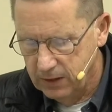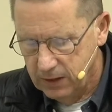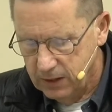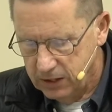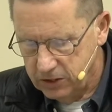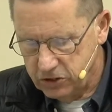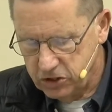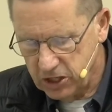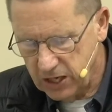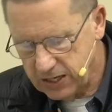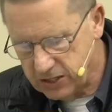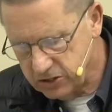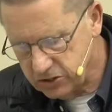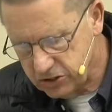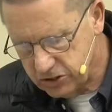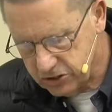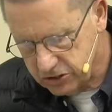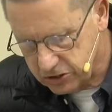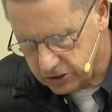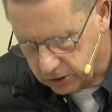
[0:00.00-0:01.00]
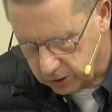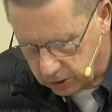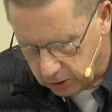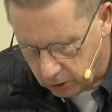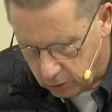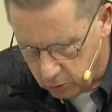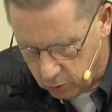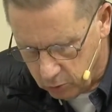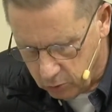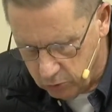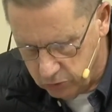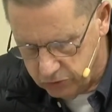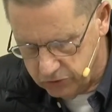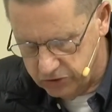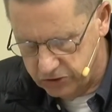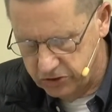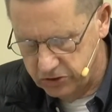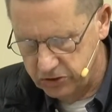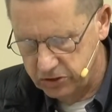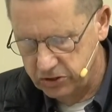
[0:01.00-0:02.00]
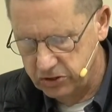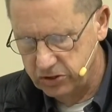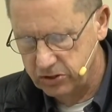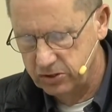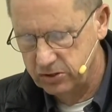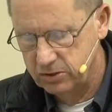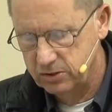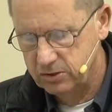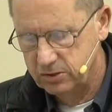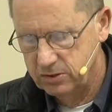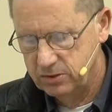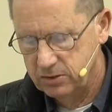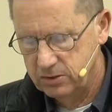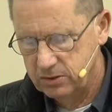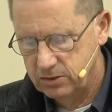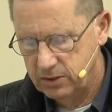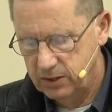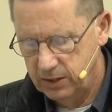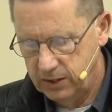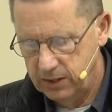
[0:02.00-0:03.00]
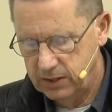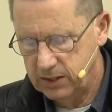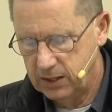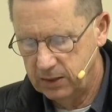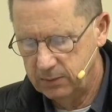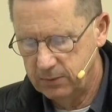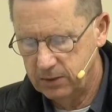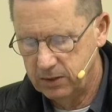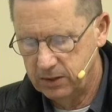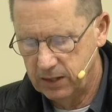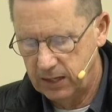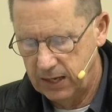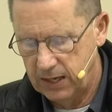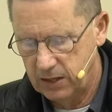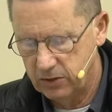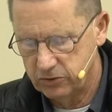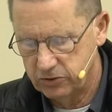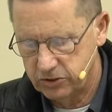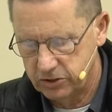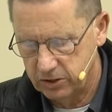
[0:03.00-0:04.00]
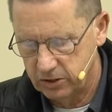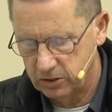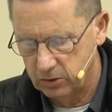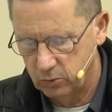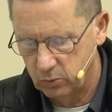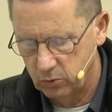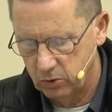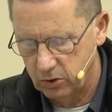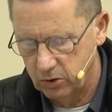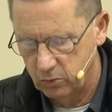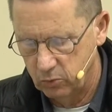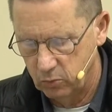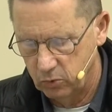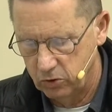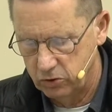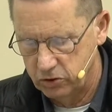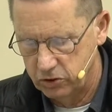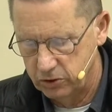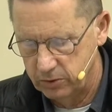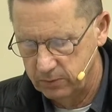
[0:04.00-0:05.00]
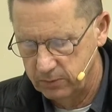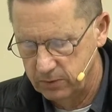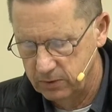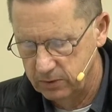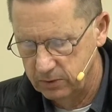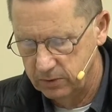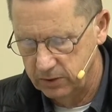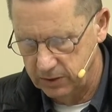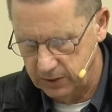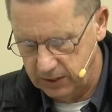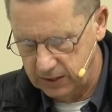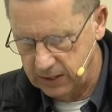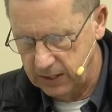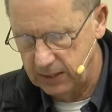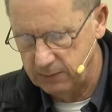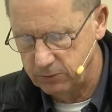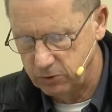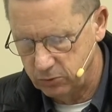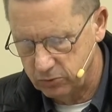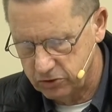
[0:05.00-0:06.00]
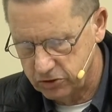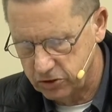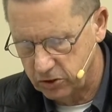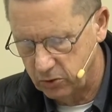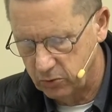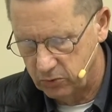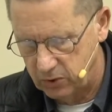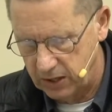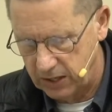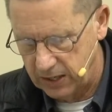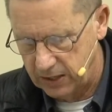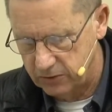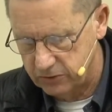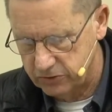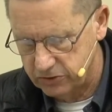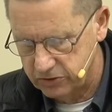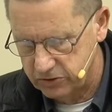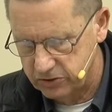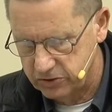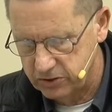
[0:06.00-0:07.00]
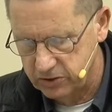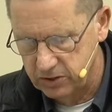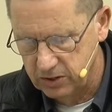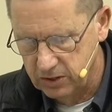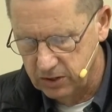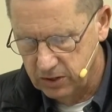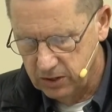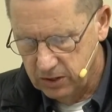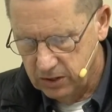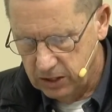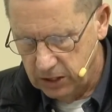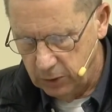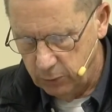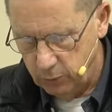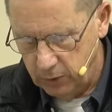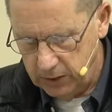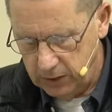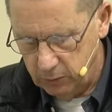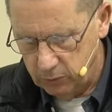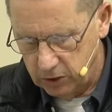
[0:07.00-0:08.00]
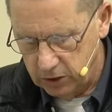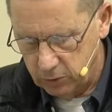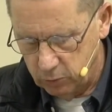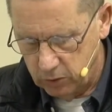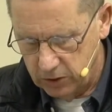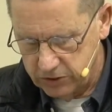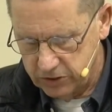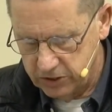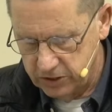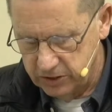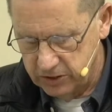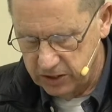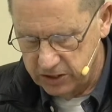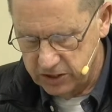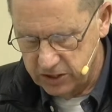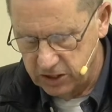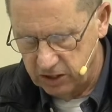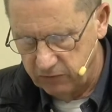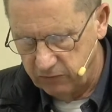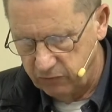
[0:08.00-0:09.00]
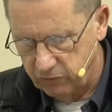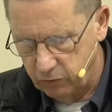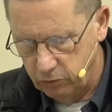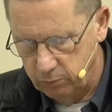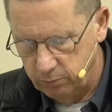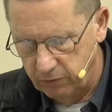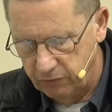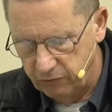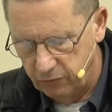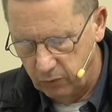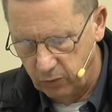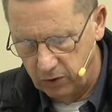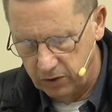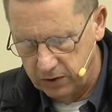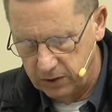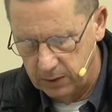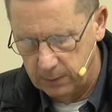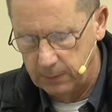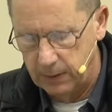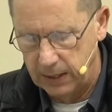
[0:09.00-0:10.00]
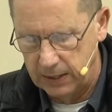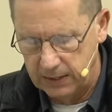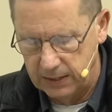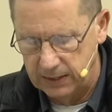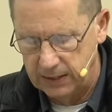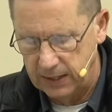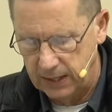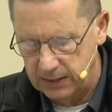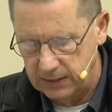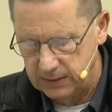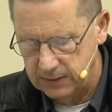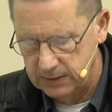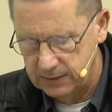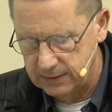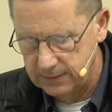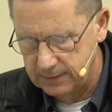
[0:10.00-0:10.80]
He changed his clothes and he came into the house of the Lord and worshiped. Then he came to his own house, and when he requested, they set food before him, and he ate.